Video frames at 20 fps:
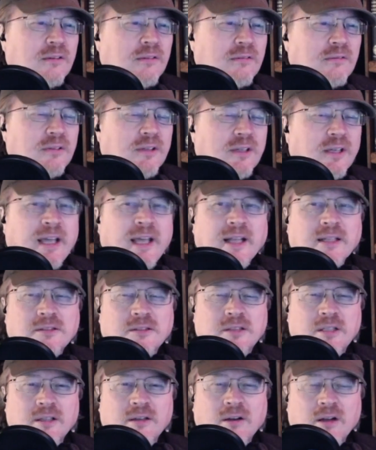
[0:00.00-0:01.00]
hits
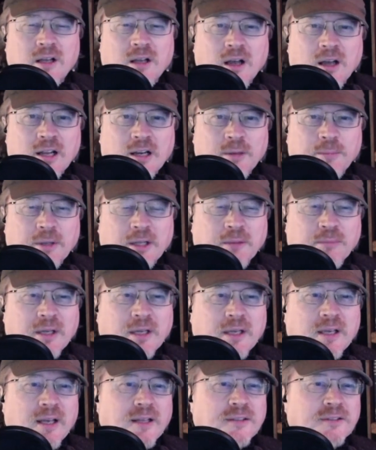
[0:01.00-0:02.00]
to their economy
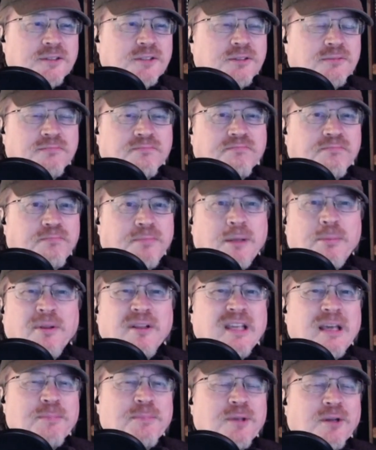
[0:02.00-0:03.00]
because people
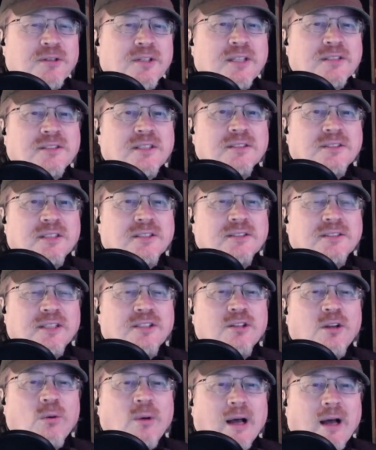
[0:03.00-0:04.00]
keep their distances
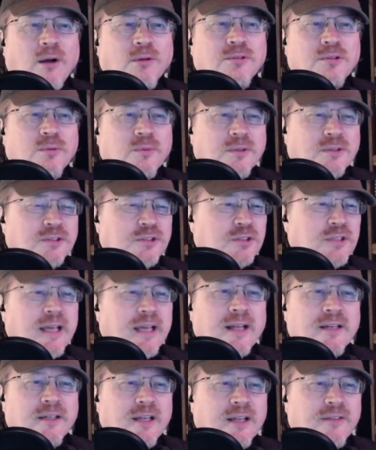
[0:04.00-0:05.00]
and know how to in
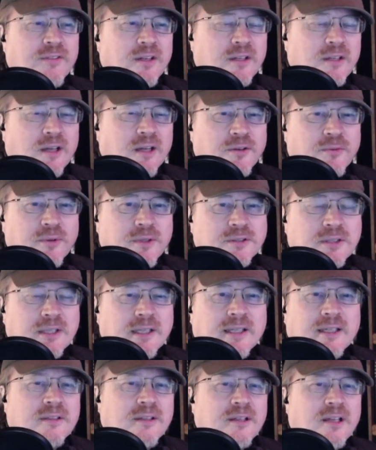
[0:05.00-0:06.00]
Scandinavian countries.
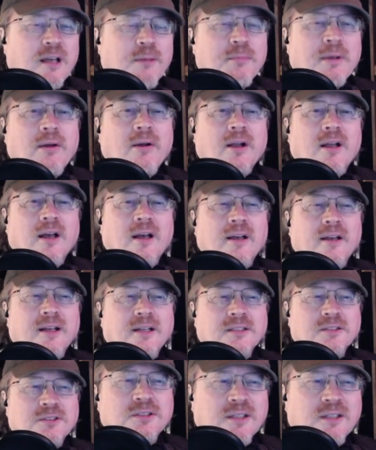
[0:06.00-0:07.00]
America,
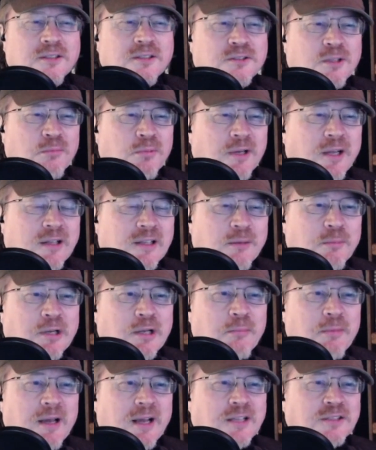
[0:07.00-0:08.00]
as somebody at Liberty
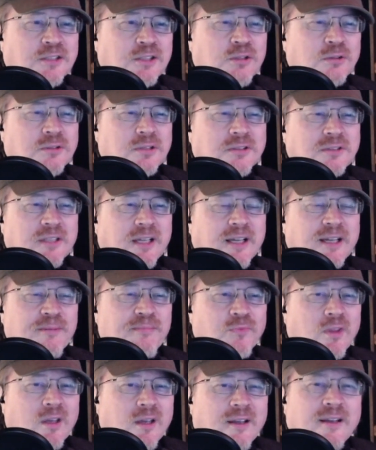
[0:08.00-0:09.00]
Magazine used to say,
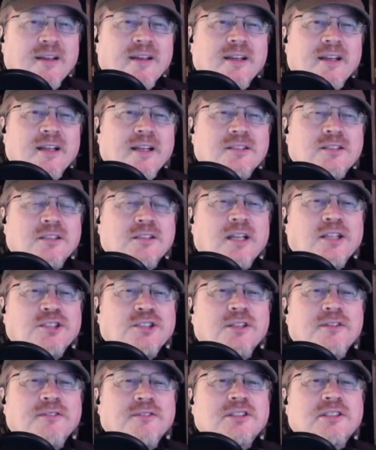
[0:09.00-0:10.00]
is a
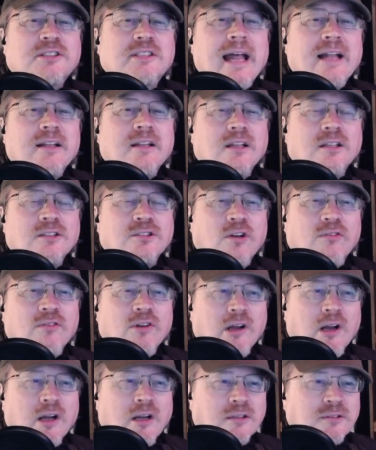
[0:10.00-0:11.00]
nation of scandalous
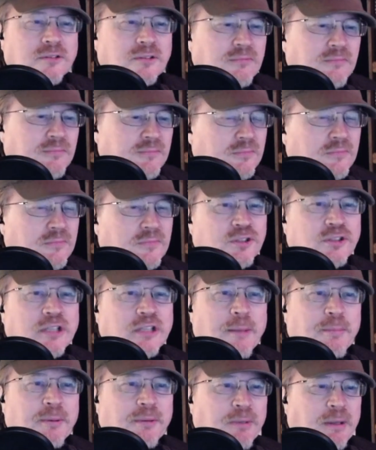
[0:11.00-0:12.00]
overhuggers.
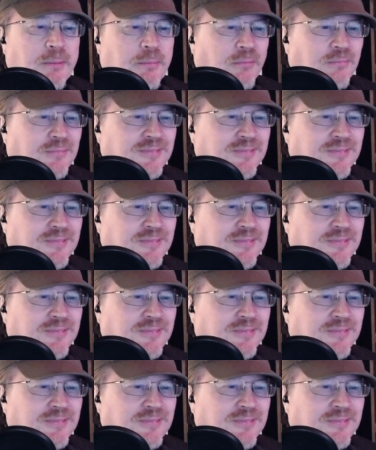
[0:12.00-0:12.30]
Stop it, people.